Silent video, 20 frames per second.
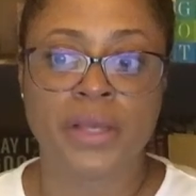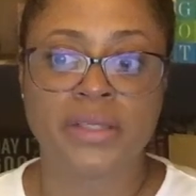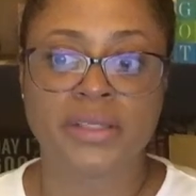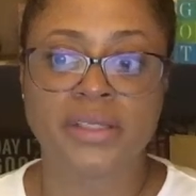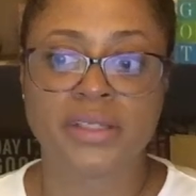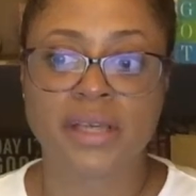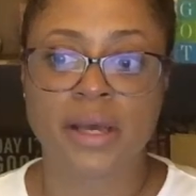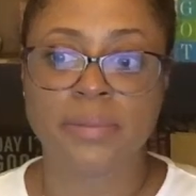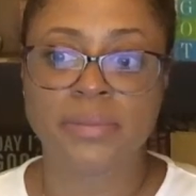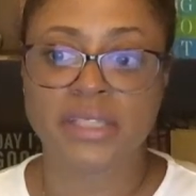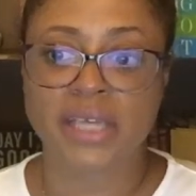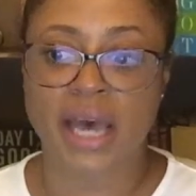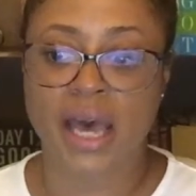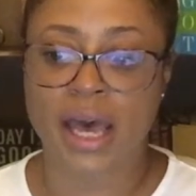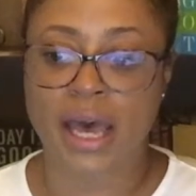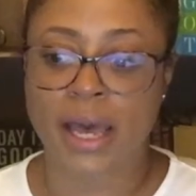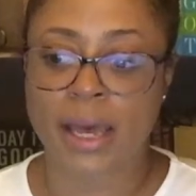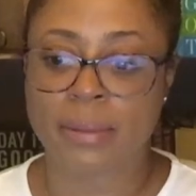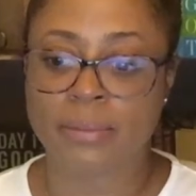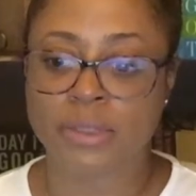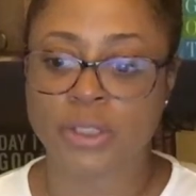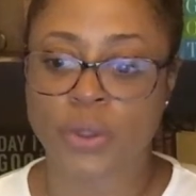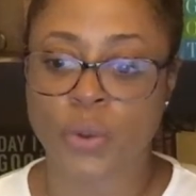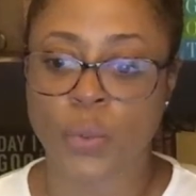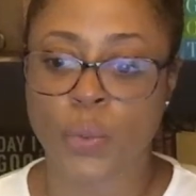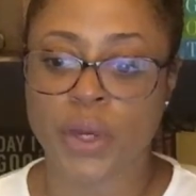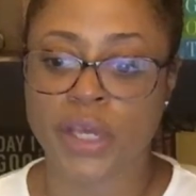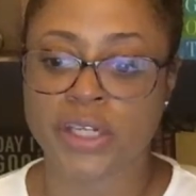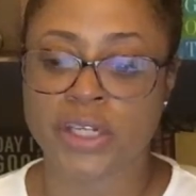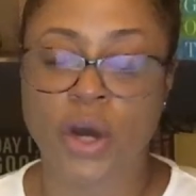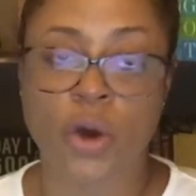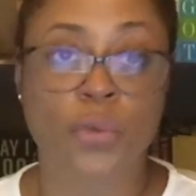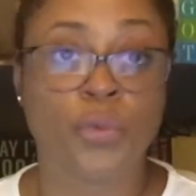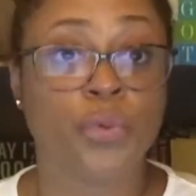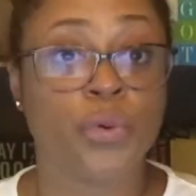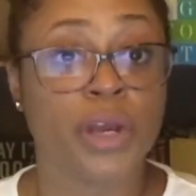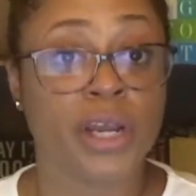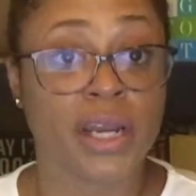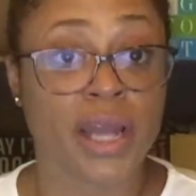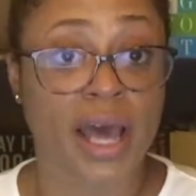sometimes we
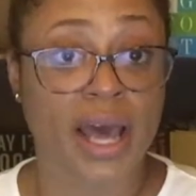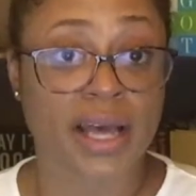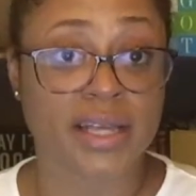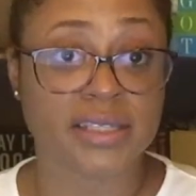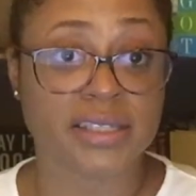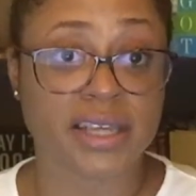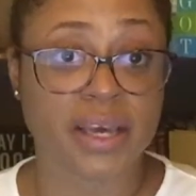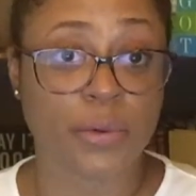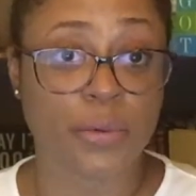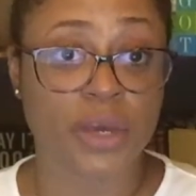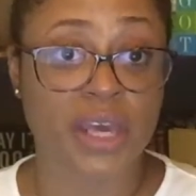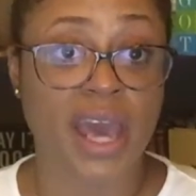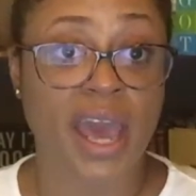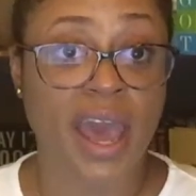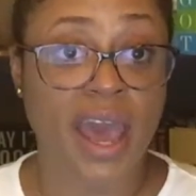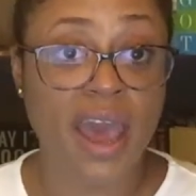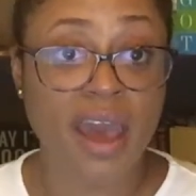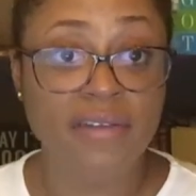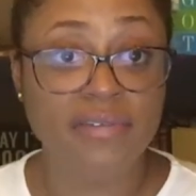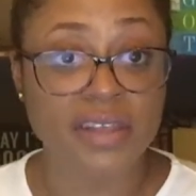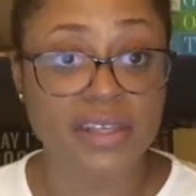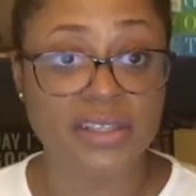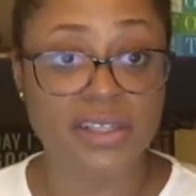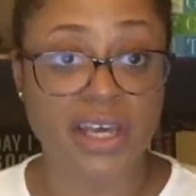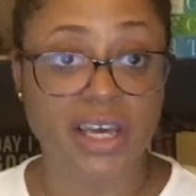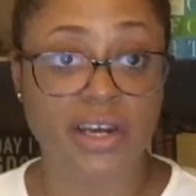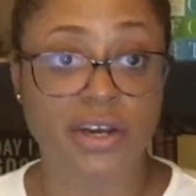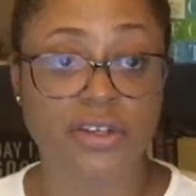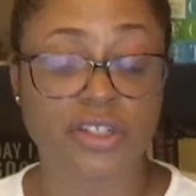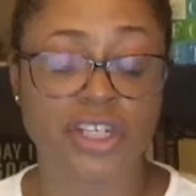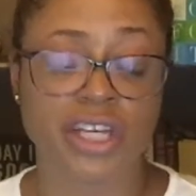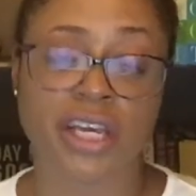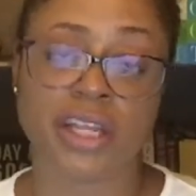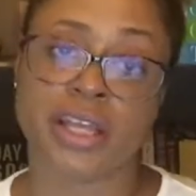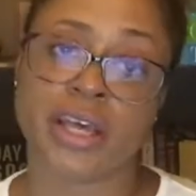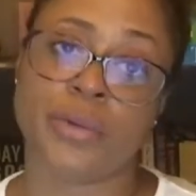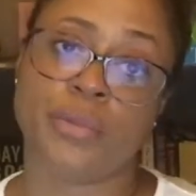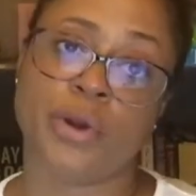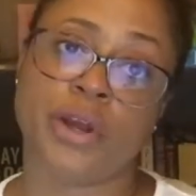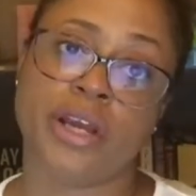don't realize that we have this energy
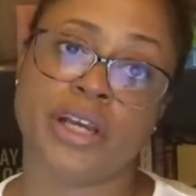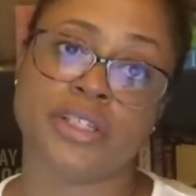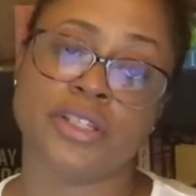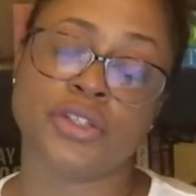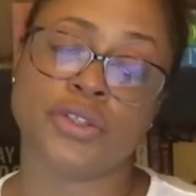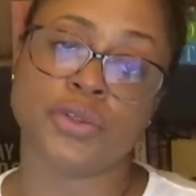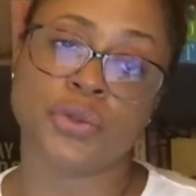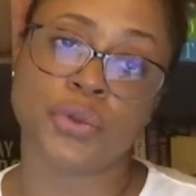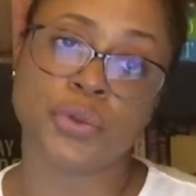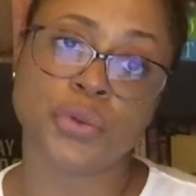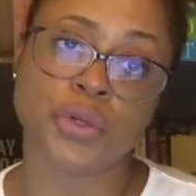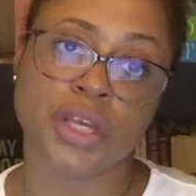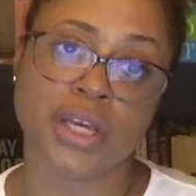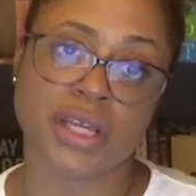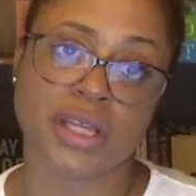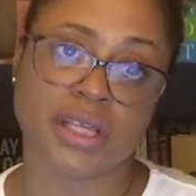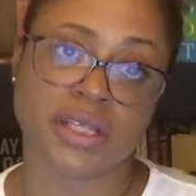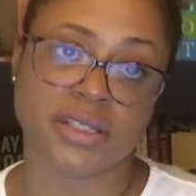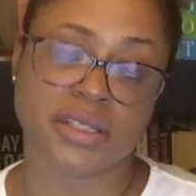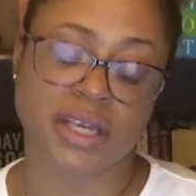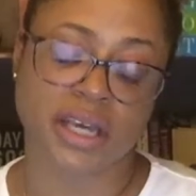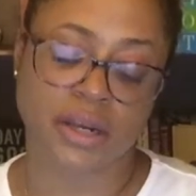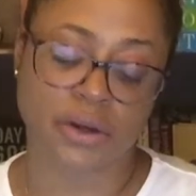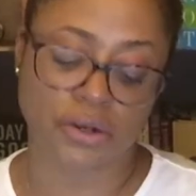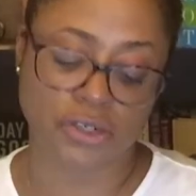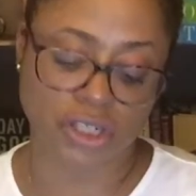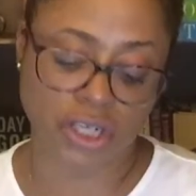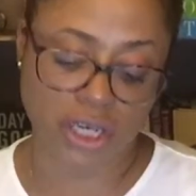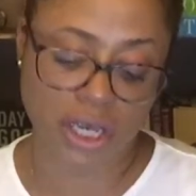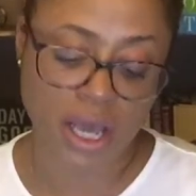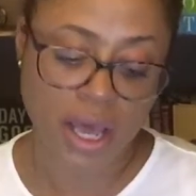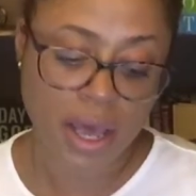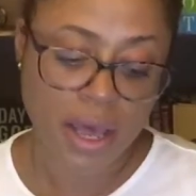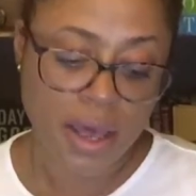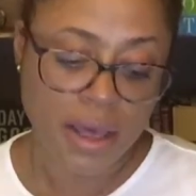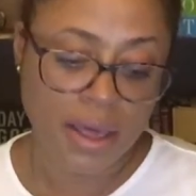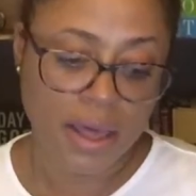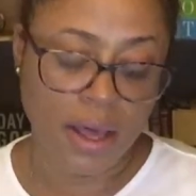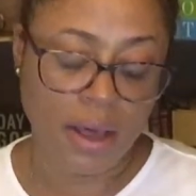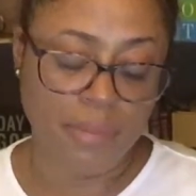and that we're exuding this energy.
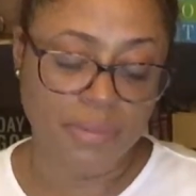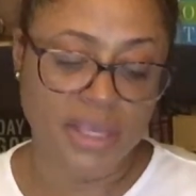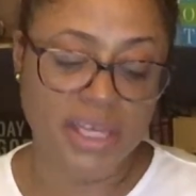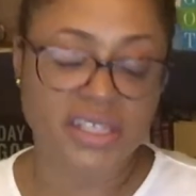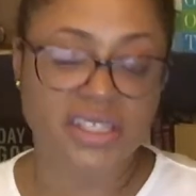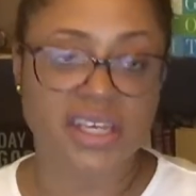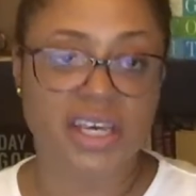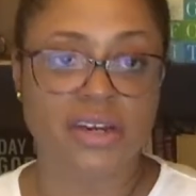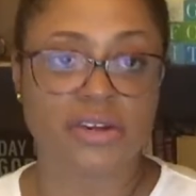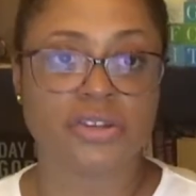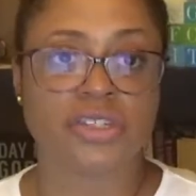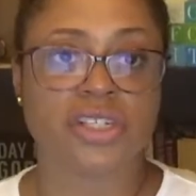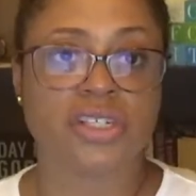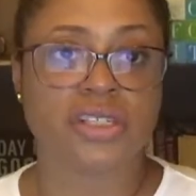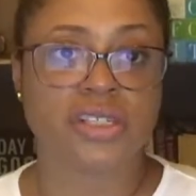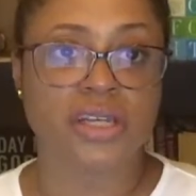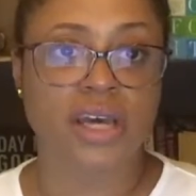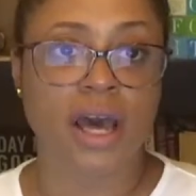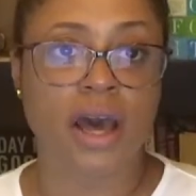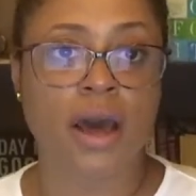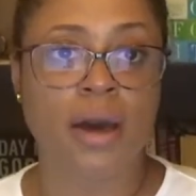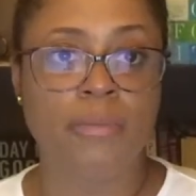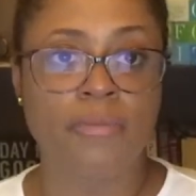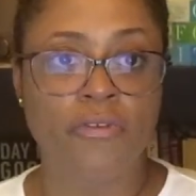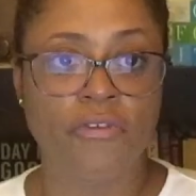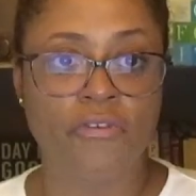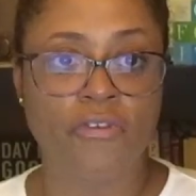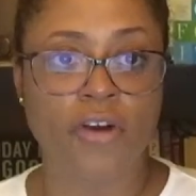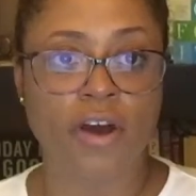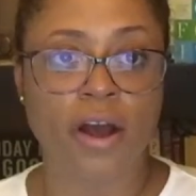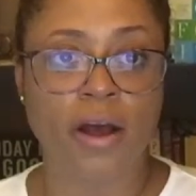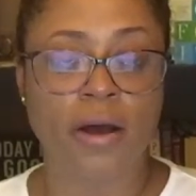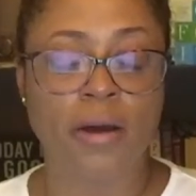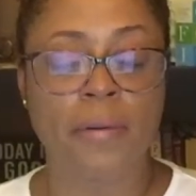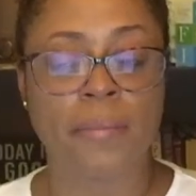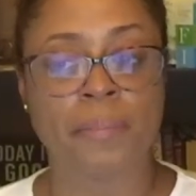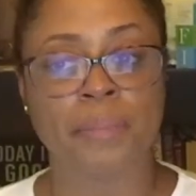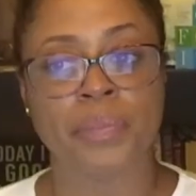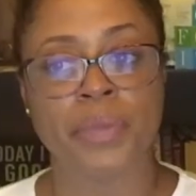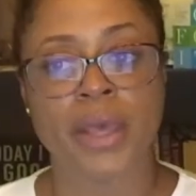These energies come
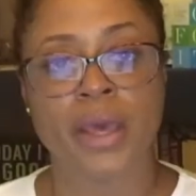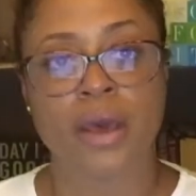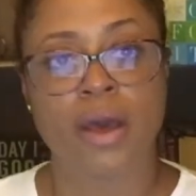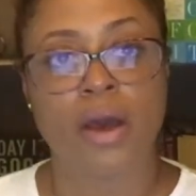from